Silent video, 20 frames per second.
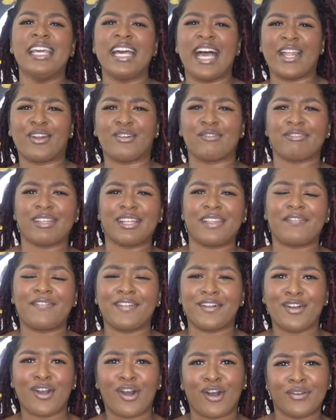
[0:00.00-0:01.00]
I don't really
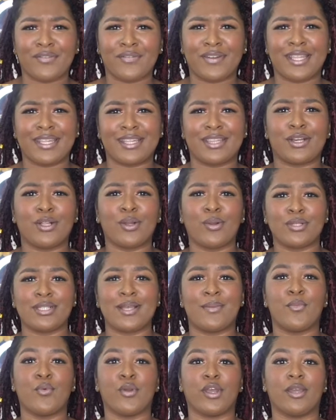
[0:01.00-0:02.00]
feel confident in the clothes
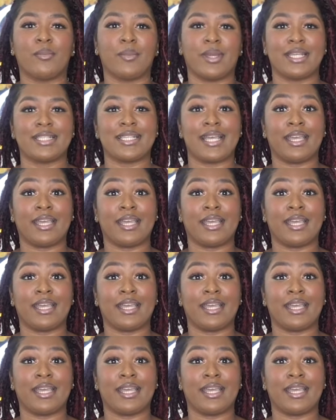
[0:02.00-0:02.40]
I'm wearing because